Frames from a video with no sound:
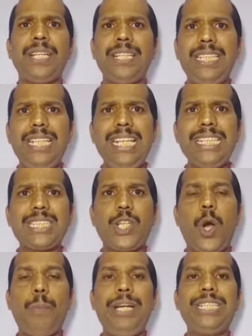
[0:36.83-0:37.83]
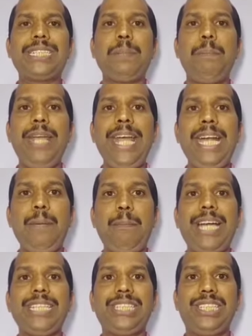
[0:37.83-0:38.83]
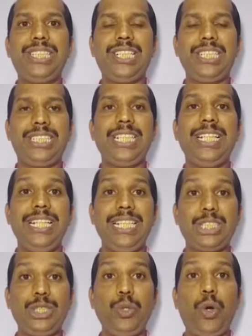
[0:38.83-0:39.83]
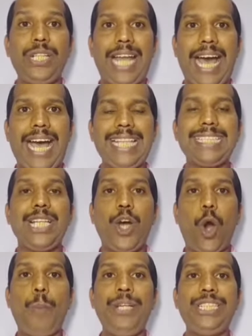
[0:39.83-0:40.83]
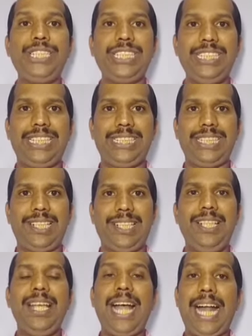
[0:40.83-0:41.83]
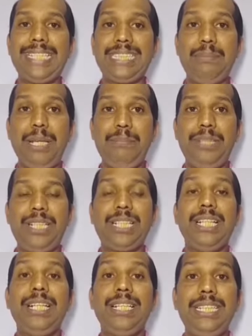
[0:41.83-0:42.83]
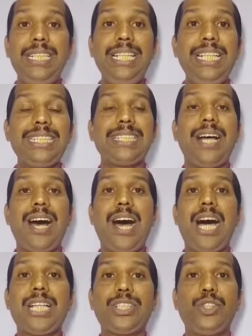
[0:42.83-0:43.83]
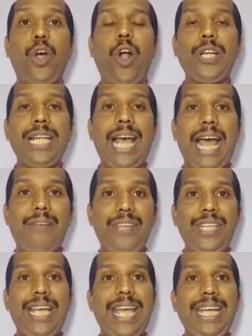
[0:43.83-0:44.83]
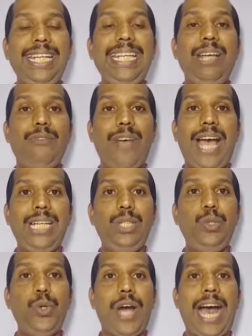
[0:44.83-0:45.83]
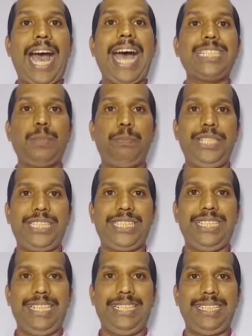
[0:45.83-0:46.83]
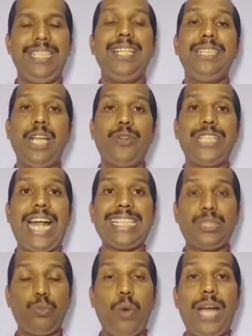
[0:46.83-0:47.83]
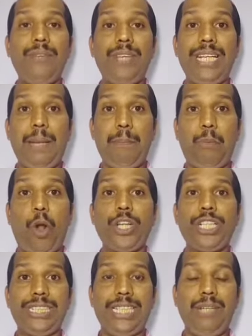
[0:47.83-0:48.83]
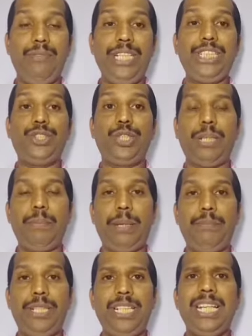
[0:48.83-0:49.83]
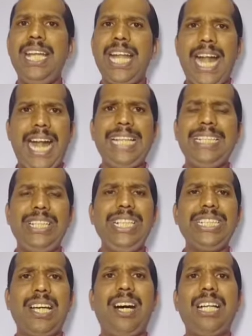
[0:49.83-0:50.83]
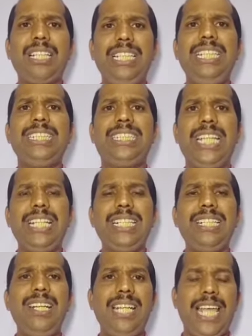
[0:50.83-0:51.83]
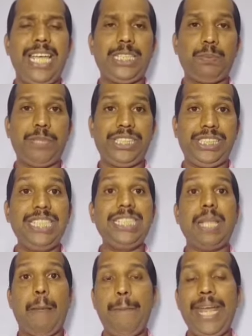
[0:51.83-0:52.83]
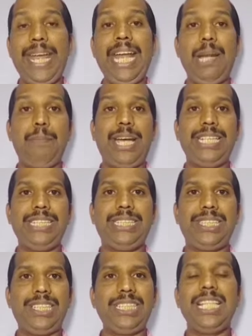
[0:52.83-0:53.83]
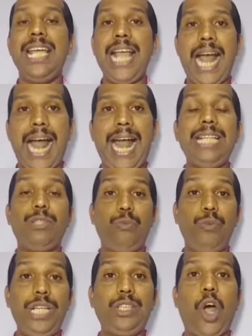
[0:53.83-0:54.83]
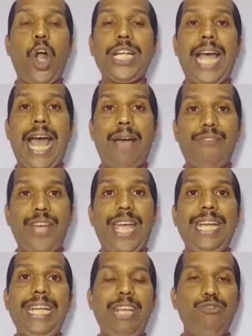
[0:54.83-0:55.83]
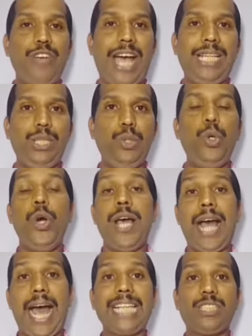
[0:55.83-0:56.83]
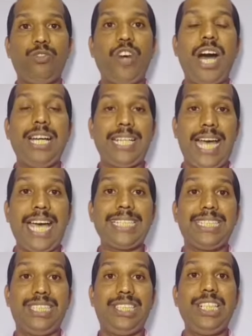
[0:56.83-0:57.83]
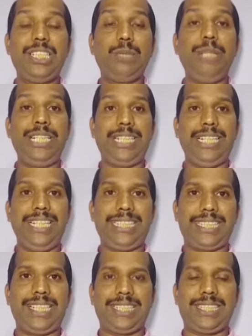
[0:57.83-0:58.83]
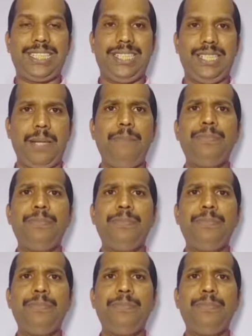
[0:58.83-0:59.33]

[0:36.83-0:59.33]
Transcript: These comments made by judge is known as obiter dicta and remember these are not having any value as precedent. Now that's one very important thing we need to remember and these are the general expressions made by the judge and will not have any value as far as judgment is concerned.